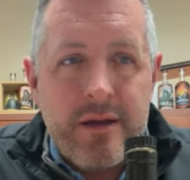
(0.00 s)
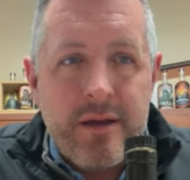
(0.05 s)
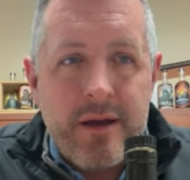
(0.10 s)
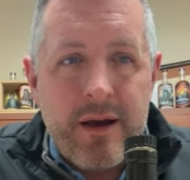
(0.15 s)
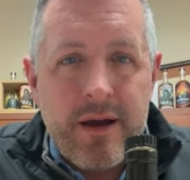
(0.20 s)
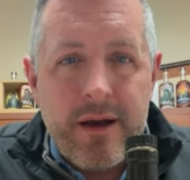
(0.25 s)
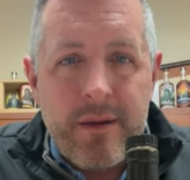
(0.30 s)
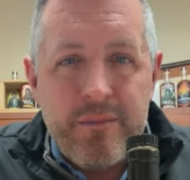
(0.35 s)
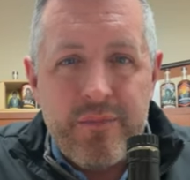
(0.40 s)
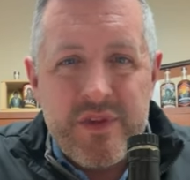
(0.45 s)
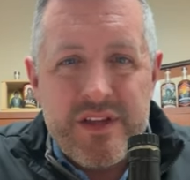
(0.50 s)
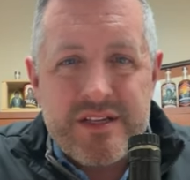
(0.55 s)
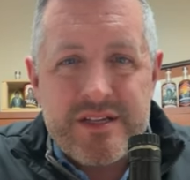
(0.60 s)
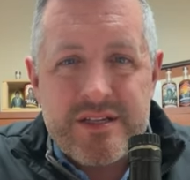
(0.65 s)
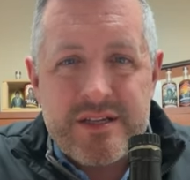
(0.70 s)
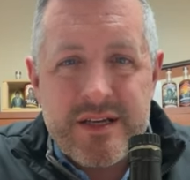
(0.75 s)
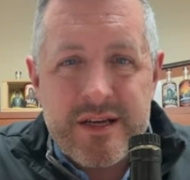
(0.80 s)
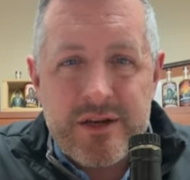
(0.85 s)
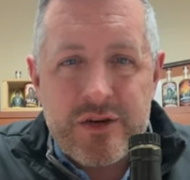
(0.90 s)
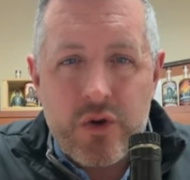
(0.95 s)
um,
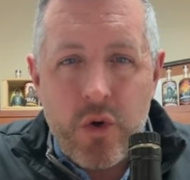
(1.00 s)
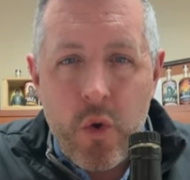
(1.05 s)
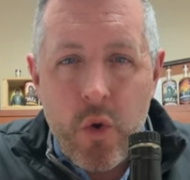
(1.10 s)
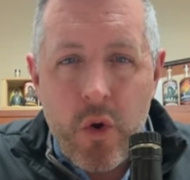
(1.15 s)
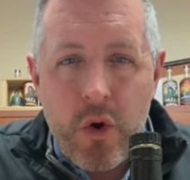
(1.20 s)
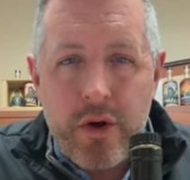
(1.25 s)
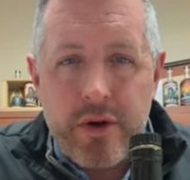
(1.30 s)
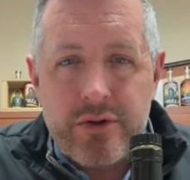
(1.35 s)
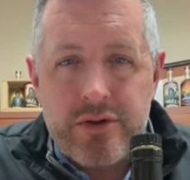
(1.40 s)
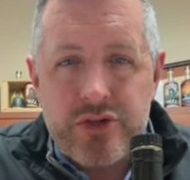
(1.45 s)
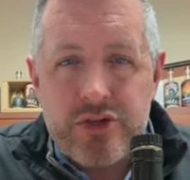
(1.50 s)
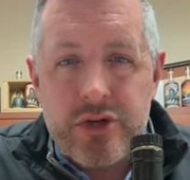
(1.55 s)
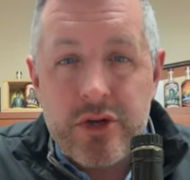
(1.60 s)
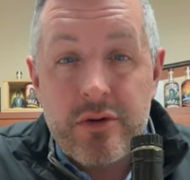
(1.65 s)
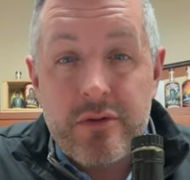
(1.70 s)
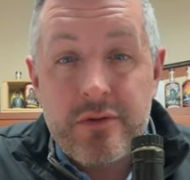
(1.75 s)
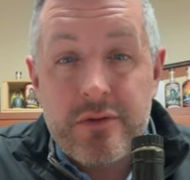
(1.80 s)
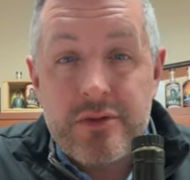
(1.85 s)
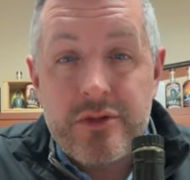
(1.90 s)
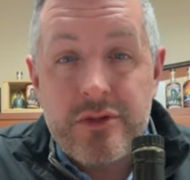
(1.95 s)
distinct orange
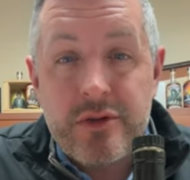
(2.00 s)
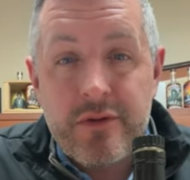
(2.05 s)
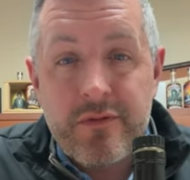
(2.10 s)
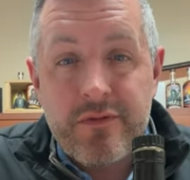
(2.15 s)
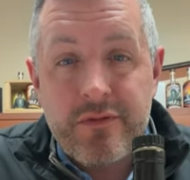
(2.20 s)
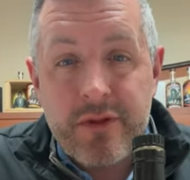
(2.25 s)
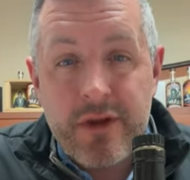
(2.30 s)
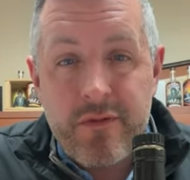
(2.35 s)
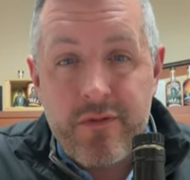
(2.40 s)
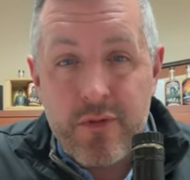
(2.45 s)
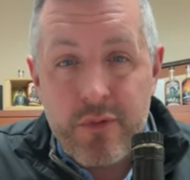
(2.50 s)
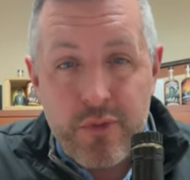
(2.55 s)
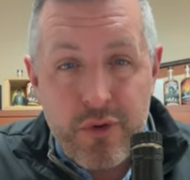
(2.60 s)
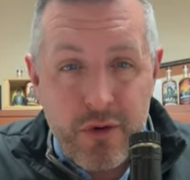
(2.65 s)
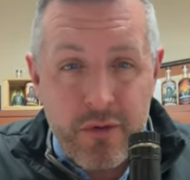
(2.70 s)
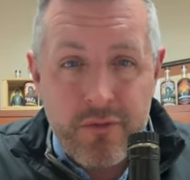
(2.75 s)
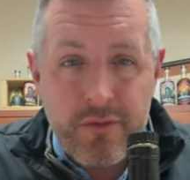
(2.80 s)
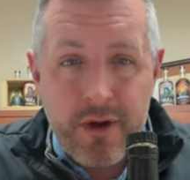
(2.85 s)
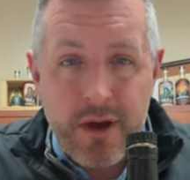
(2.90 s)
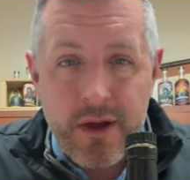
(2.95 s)
note to the flavor
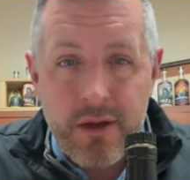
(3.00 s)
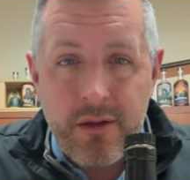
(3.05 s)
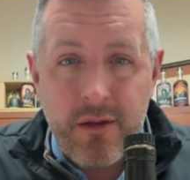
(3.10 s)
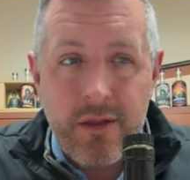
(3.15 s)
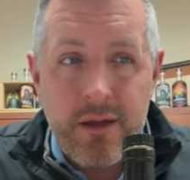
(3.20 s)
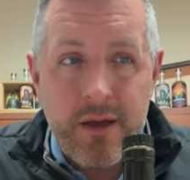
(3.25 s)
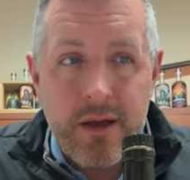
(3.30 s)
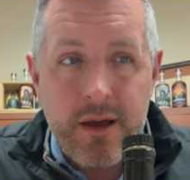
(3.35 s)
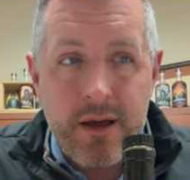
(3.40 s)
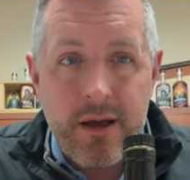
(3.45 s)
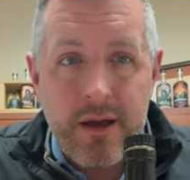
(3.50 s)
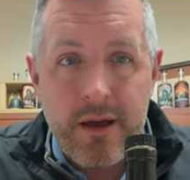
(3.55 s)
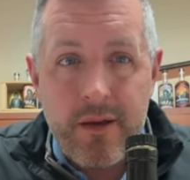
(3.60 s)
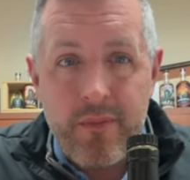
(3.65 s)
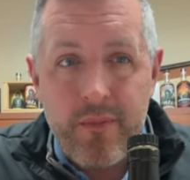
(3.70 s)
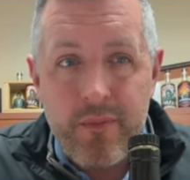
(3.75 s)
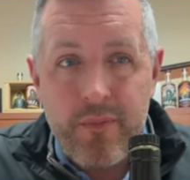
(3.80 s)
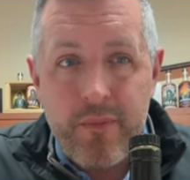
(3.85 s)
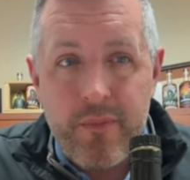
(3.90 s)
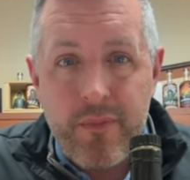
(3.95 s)
profile,
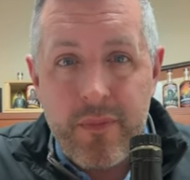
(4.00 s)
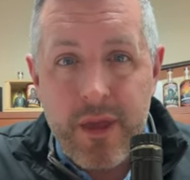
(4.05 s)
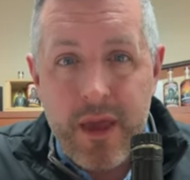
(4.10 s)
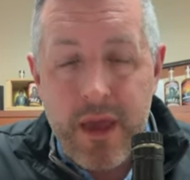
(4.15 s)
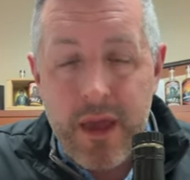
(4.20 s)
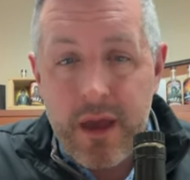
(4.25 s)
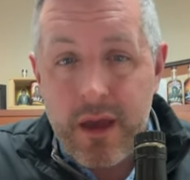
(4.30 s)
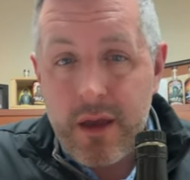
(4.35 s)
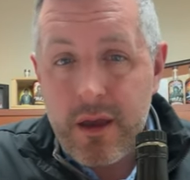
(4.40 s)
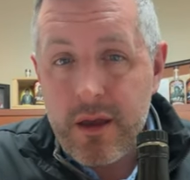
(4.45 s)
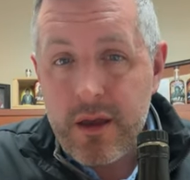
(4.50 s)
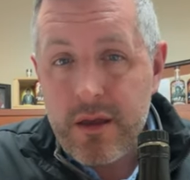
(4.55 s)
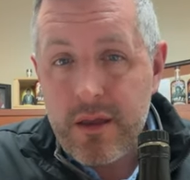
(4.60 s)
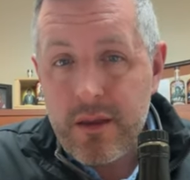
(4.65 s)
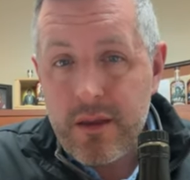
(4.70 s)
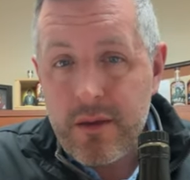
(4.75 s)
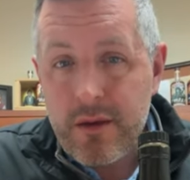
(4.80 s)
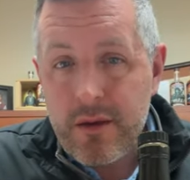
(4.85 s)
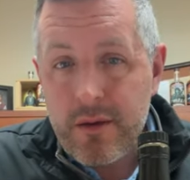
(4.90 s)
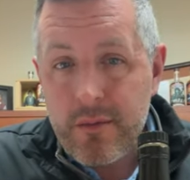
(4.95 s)
um, and
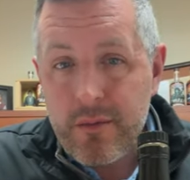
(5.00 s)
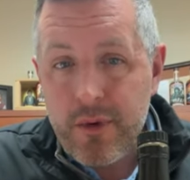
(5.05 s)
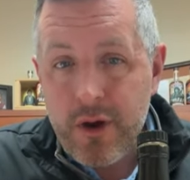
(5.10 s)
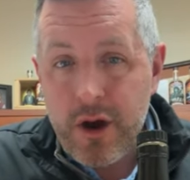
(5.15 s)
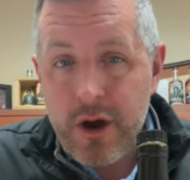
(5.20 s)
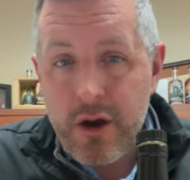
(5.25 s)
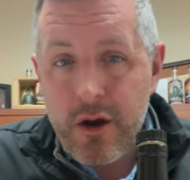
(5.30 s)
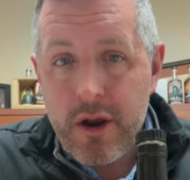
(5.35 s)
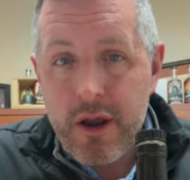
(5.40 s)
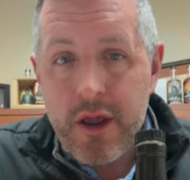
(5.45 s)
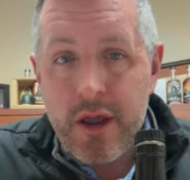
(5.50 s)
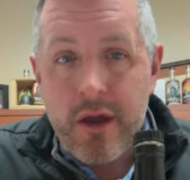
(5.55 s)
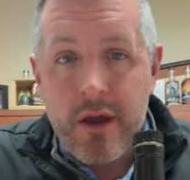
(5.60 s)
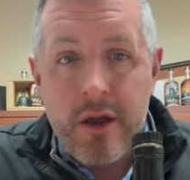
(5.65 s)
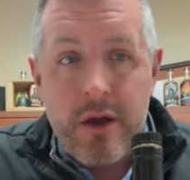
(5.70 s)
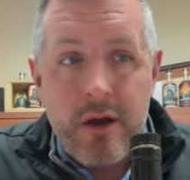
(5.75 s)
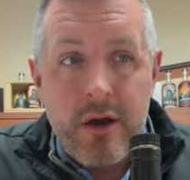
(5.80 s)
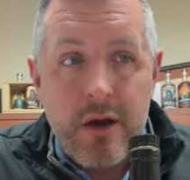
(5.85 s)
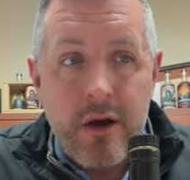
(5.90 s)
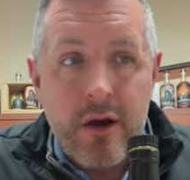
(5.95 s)
Campari
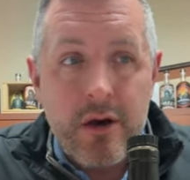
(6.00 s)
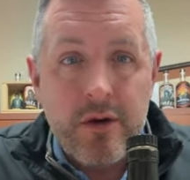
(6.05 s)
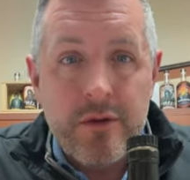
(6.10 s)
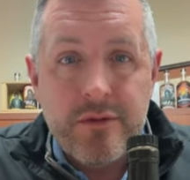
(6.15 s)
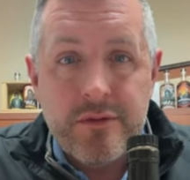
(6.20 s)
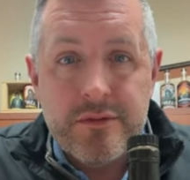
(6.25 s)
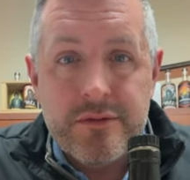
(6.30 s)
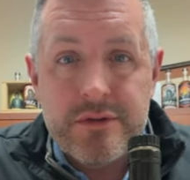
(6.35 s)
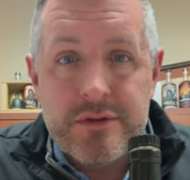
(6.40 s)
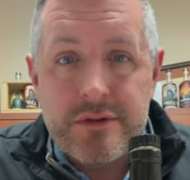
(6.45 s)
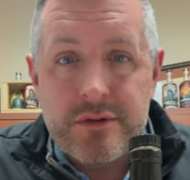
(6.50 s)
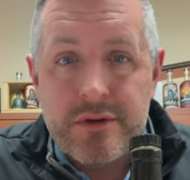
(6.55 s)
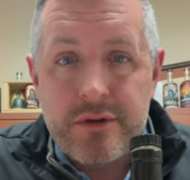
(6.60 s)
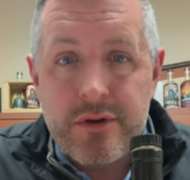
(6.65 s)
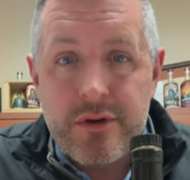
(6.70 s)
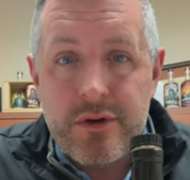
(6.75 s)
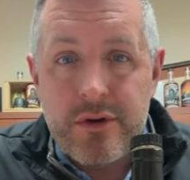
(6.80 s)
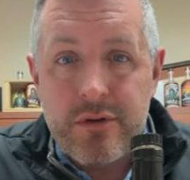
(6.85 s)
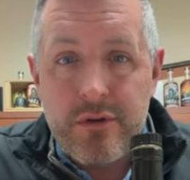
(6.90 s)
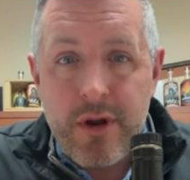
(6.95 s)
owns
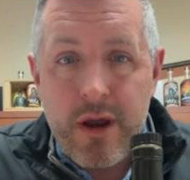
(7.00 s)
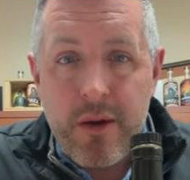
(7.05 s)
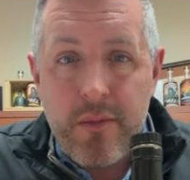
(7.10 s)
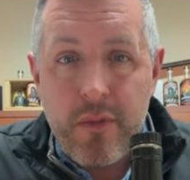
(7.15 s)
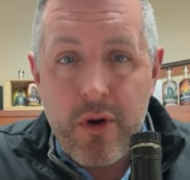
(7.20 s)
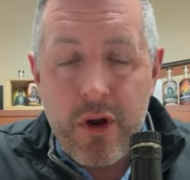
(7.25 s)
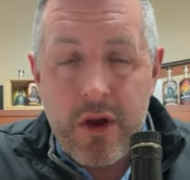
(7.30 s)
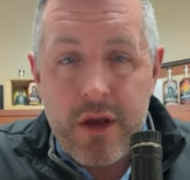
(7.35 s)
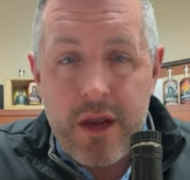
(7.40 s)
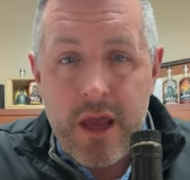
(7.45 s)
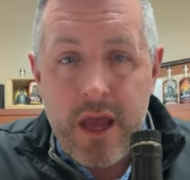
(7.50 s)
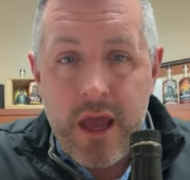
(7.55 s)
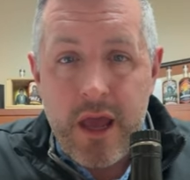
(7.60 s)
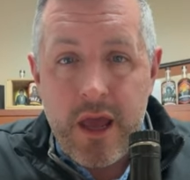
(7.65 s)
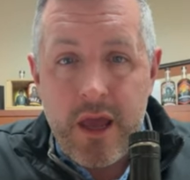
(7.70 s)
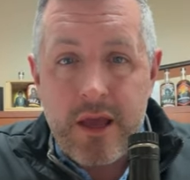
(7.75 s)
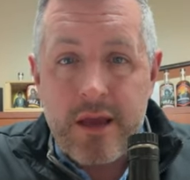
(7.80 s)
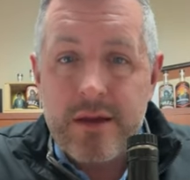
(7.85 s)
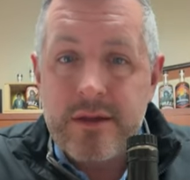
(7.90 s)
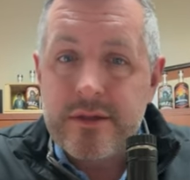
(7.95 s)
Grand
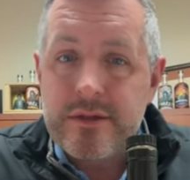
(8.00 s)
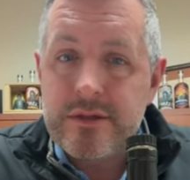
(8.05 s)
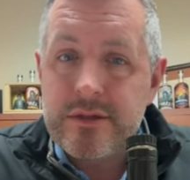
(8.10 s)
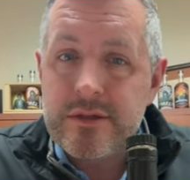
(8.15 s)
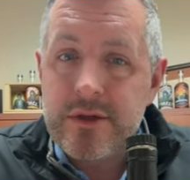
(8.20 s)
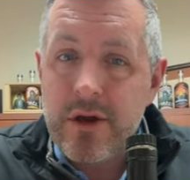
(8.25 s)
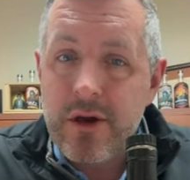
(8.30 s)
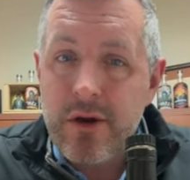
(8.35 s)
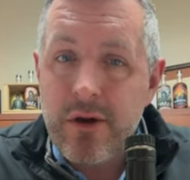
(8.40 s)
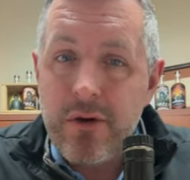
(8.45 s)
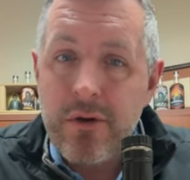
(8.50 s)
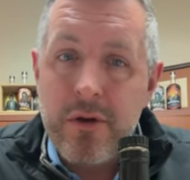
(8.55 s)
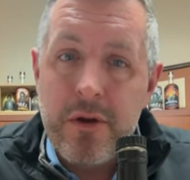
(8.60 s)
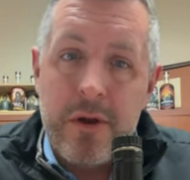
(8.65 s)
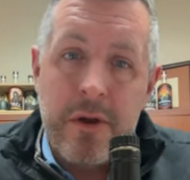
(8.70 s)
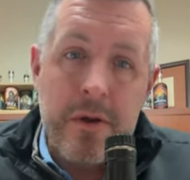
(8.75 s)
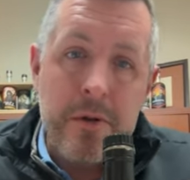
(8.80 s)
Marnier. So